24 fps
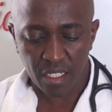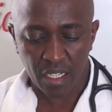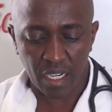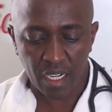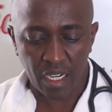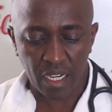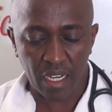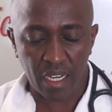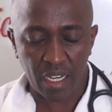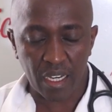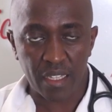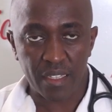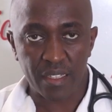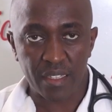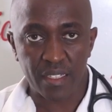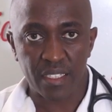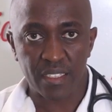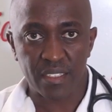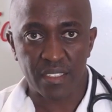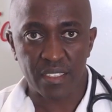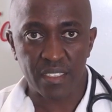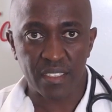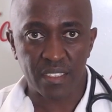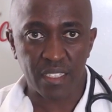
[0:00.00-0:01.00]

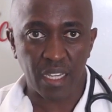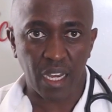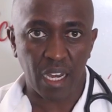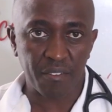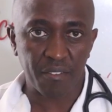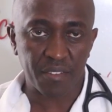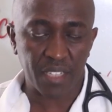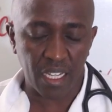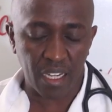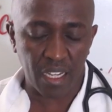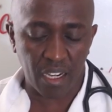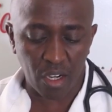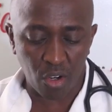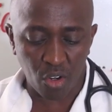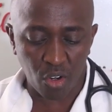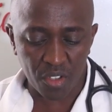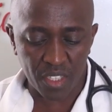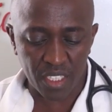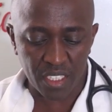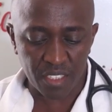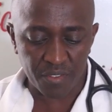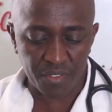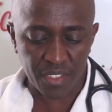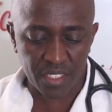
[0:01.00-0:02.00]
After all
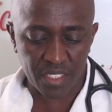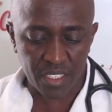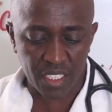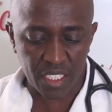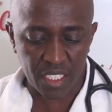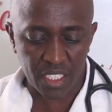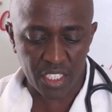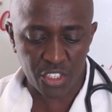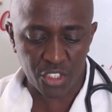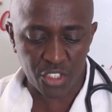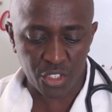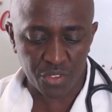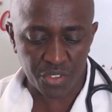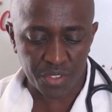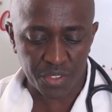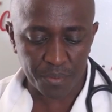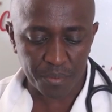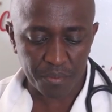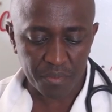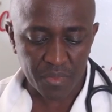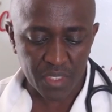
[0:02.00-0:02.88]
the investigations,